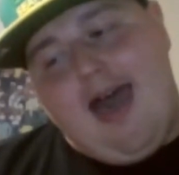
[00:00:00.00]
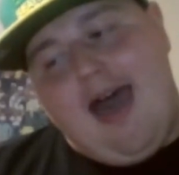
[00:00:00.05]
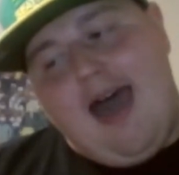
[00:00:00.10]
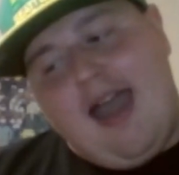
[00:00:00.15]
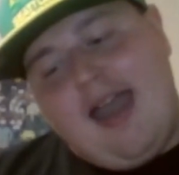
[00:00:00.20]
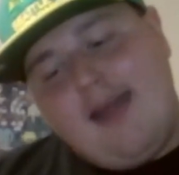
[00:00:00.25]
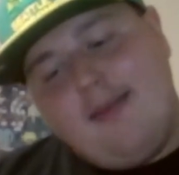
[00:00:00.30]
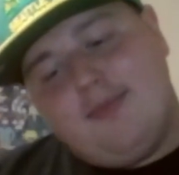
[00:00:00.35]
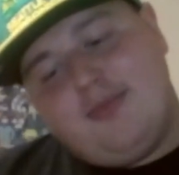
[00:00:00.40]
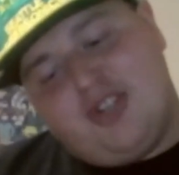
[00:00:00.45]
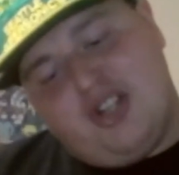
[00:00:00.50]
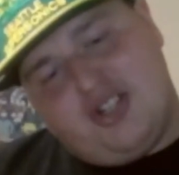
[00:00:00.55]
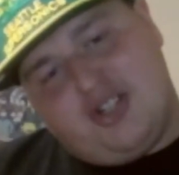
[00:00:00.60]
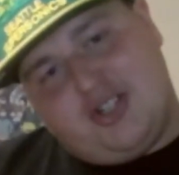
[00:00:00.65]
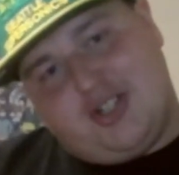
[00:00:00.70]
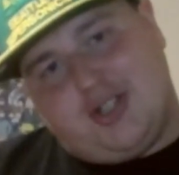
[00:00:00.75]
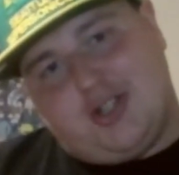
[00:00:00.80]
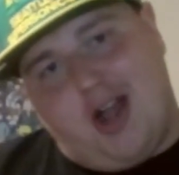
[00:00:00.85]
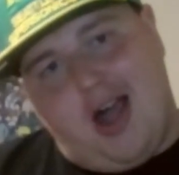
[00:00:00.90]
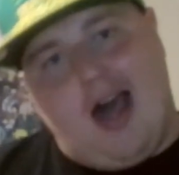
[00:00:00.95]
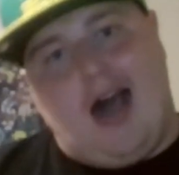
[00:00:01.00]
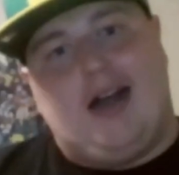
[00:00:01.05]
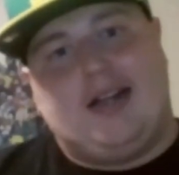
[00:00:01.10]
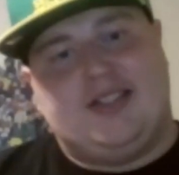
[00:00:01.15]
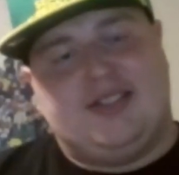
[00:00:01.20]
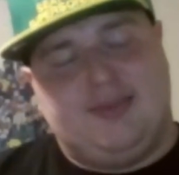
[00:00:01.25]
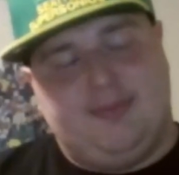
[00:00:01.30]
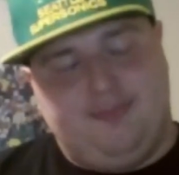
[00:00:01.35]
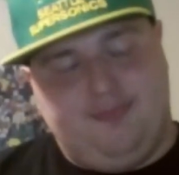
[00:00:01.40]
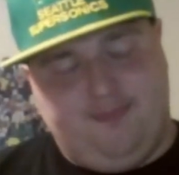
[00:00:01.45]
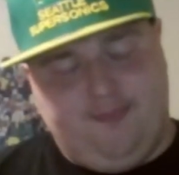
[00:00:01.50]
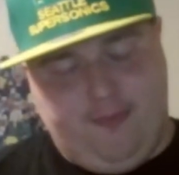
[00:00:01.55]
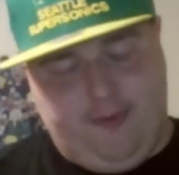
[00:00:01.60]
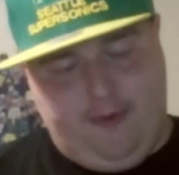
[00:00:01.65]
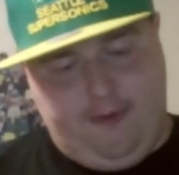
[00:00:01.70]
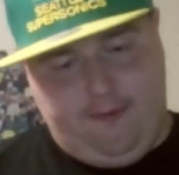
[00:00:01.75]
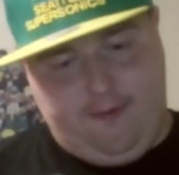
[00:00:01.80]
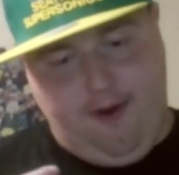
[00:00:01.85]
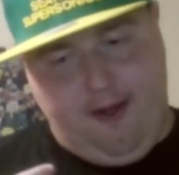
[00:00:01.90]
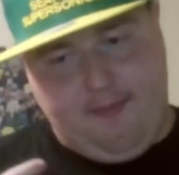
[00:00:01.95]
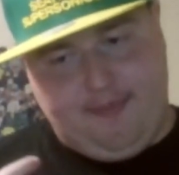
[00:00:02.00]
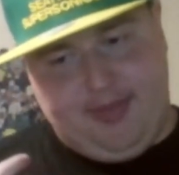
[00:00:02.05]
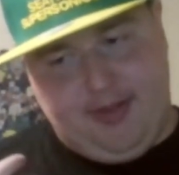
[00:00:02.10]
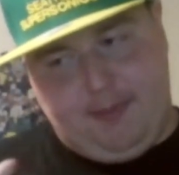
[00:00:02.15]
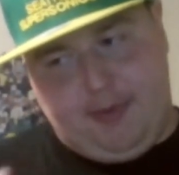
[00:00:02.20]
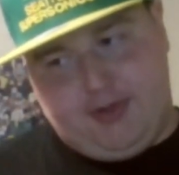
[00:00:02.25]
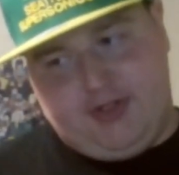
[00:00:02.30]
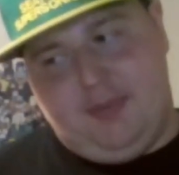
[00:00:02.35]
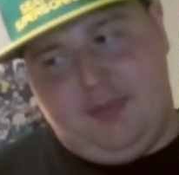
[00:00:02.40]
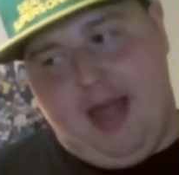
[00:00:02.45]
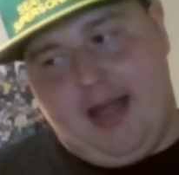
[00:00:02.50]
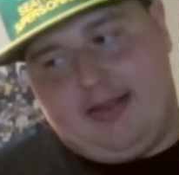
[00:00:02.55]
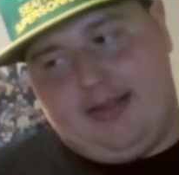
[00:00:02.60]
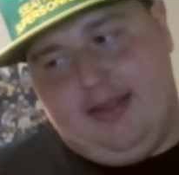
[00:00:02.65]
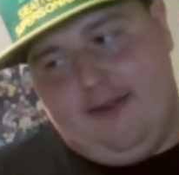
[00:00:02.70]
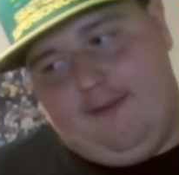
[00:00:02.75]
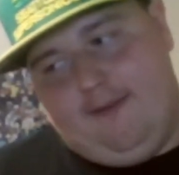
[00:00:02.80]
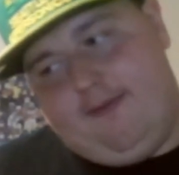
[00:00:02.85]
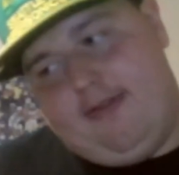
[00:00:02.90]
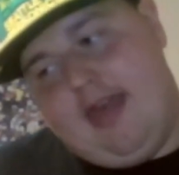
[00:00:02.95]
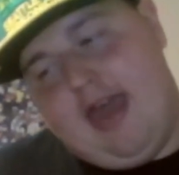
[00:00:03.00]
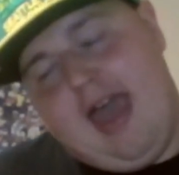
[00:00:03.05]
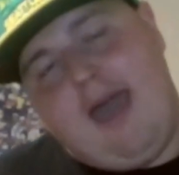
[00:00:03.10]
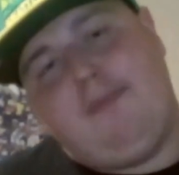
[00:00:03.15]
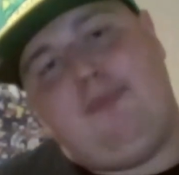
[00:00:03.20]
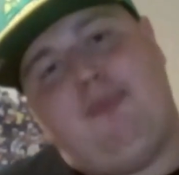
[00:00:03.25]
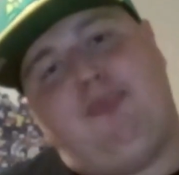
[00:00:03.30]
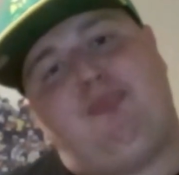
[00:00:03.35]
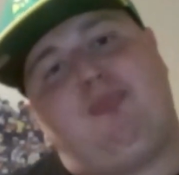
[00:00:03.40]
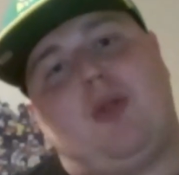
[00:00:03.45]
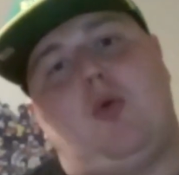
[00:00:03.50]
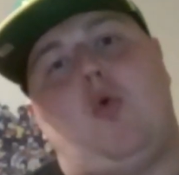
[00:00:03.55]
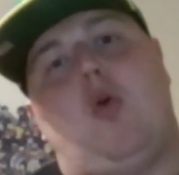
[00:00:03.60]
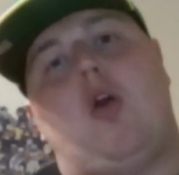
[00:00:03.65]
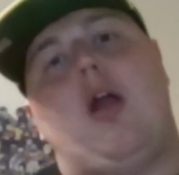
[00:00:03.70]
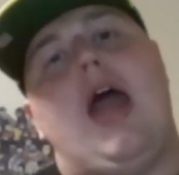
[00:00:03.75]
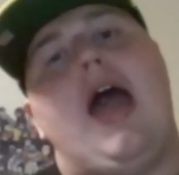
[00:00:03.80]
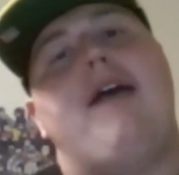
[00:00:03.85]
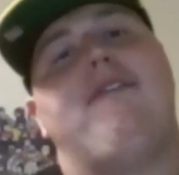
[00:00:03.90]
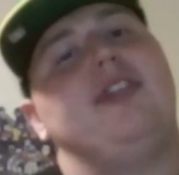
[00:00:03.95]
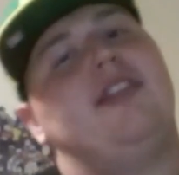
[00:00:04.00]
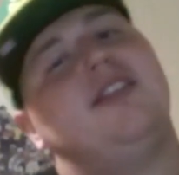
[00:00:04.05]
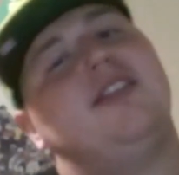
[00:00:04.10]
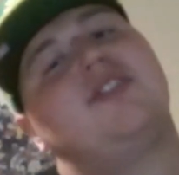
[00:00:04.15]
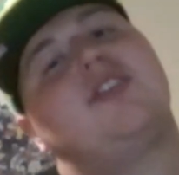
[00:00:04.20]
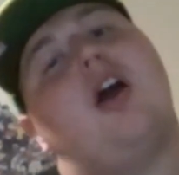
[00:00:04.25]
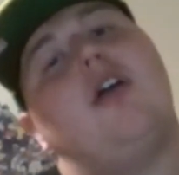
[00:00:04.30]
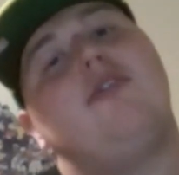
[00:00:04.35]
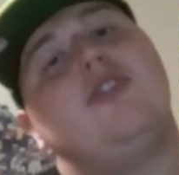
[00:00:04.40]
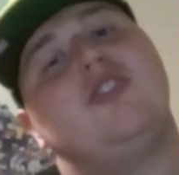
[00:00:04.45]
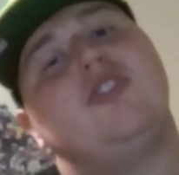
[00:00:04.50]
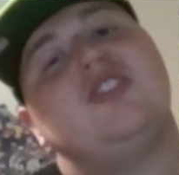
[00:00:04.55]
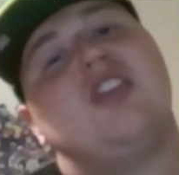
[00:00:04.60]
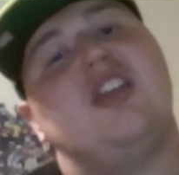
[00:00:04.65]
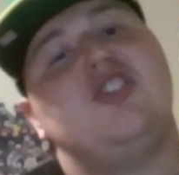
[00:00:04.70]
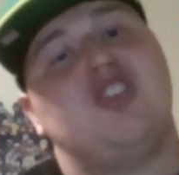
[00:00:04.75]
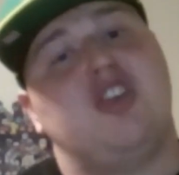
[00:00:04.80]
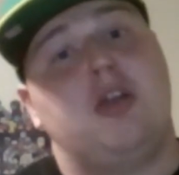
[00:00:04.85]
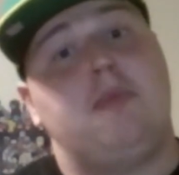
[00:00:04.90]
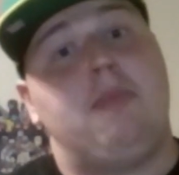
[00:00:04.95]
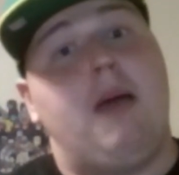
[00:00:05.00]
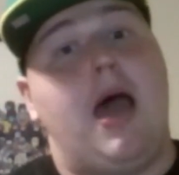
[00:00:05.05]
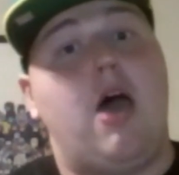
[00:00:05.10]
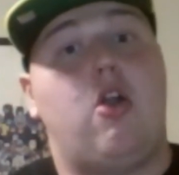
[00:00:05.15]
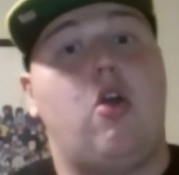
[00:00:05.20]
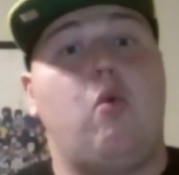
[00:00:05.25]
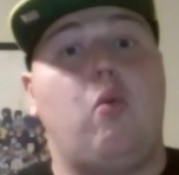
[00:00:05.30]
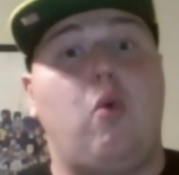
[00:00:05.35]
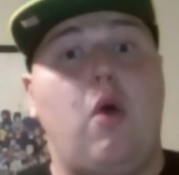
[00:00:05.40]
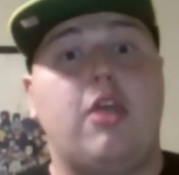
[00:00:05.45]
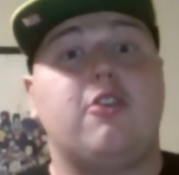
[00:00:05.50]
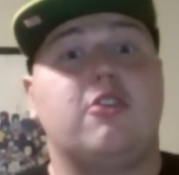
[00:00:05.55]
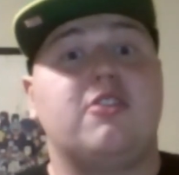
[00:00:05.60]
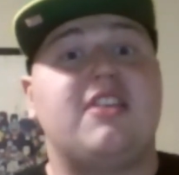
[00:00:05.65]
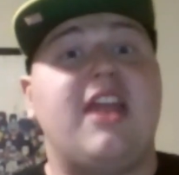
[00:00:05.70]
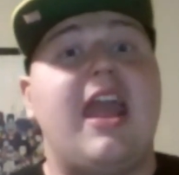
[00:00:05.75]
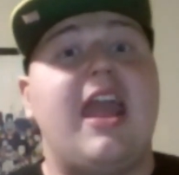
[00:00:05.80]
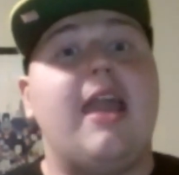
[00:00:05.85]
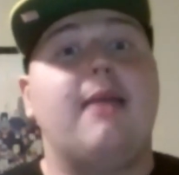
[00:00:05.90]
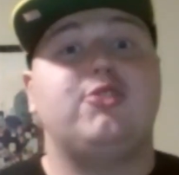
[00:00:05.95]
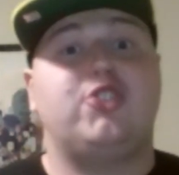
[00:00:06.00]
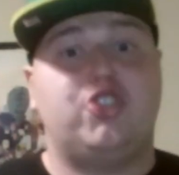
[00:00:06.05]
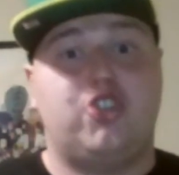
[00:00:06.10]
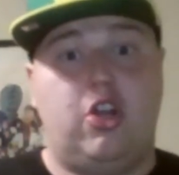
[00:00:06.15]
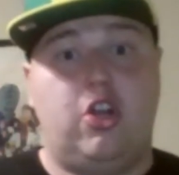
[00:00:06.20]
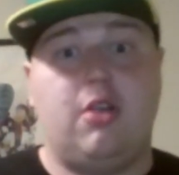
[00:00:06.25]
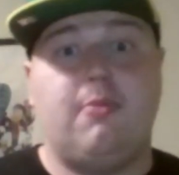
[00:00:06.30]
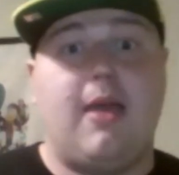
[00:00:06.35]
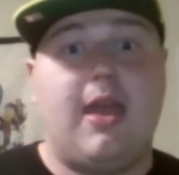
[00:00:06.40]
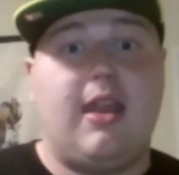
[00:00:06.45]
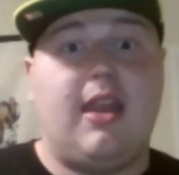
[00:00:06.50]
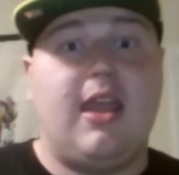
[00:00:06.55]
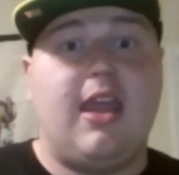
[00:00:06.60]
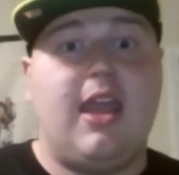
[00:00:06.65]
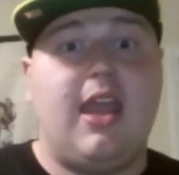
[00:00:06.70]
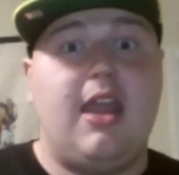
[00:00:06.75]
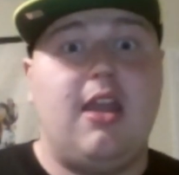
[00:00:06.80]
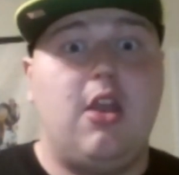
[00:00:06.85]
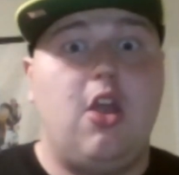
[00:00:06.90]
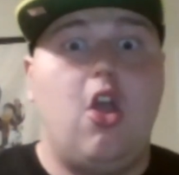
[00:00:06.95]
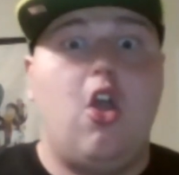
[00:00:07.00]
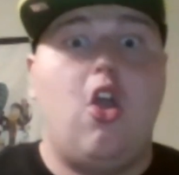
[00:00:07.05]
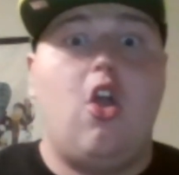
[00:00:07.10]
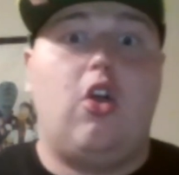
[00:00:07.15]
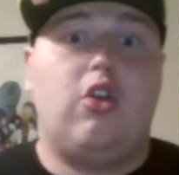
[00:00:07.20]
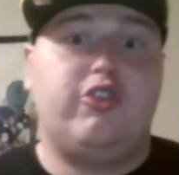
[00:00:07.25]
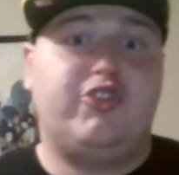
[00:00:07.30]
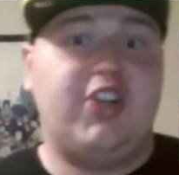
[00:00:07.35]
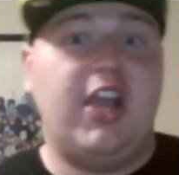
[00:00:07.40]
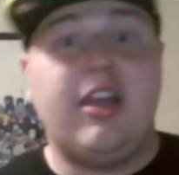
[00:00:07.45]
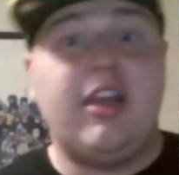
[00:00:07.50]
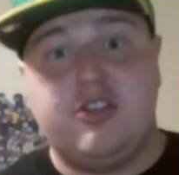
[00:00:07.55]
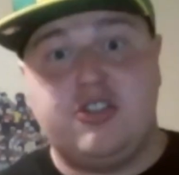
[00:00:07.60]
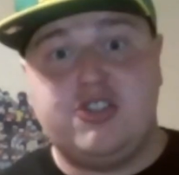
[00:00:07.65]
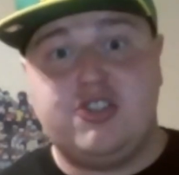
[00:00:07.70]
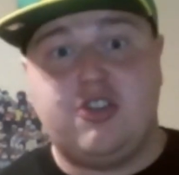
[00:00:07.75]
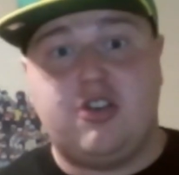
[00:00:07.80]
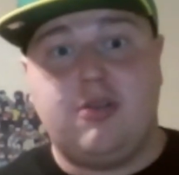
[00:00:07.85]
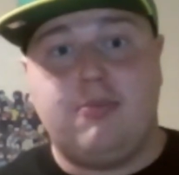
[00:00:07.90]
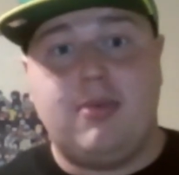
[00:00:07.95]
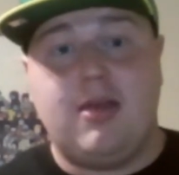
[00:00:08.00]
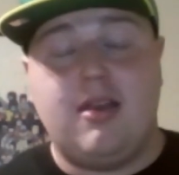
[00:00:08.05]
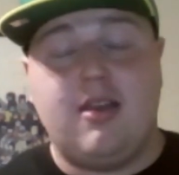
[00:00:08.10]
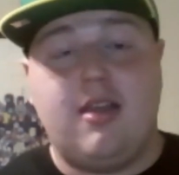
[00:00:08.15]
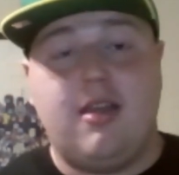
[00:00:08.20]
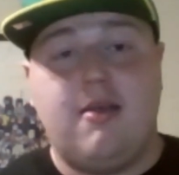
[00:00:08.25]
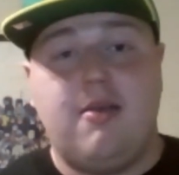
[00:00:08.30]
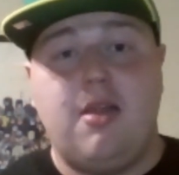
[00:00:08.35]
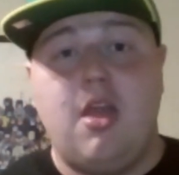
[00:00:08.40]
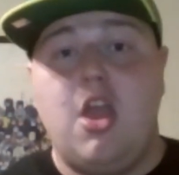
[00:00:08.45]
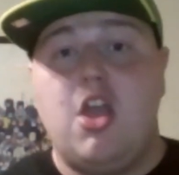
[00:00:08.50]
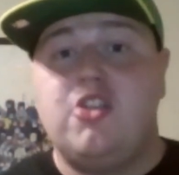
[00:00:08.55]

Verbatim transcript: I am just shocked from the perspective that we're having this conversation about whether Dame should have been in or Jalen should have been in.